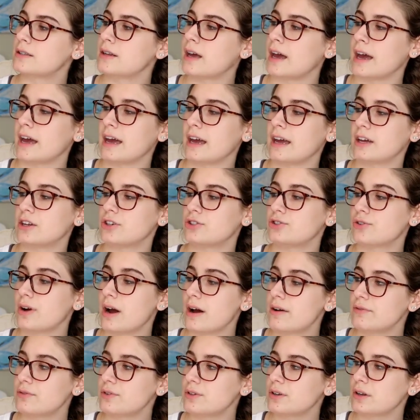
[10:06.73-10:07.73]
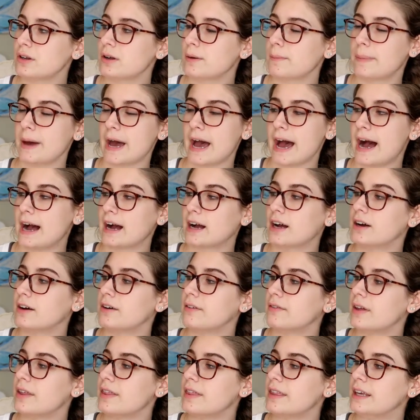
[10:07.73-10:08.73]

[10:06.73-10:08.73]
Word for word: a travel pack of